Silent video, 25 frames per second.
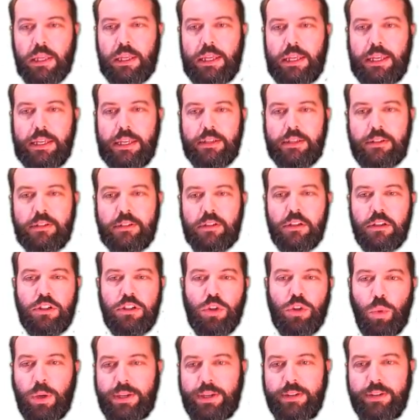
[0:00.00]
is
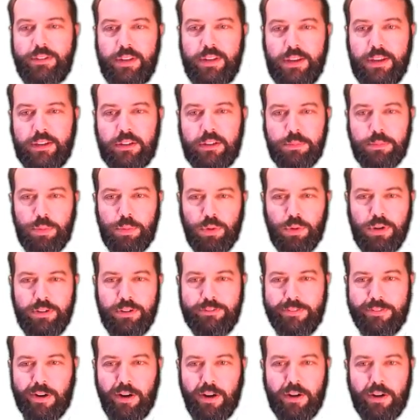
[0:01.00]

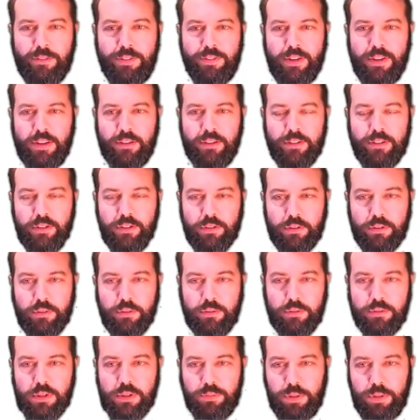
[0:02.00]
26.56
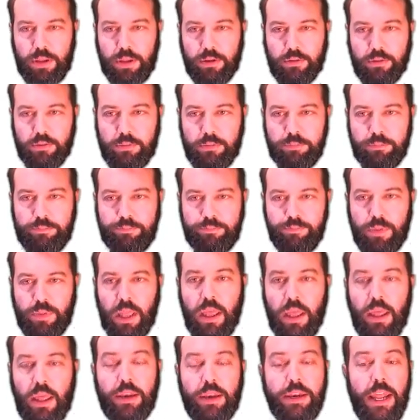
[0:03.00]
or something else.
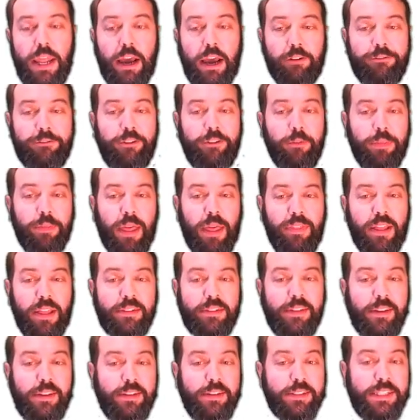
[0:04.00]
Now from that,
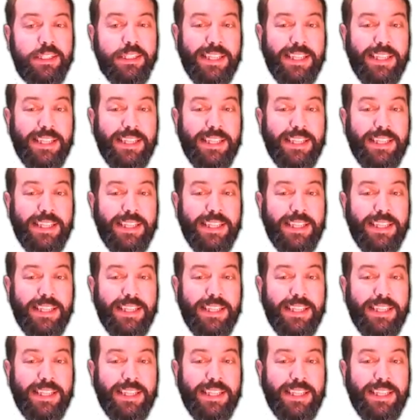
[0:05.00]
that's in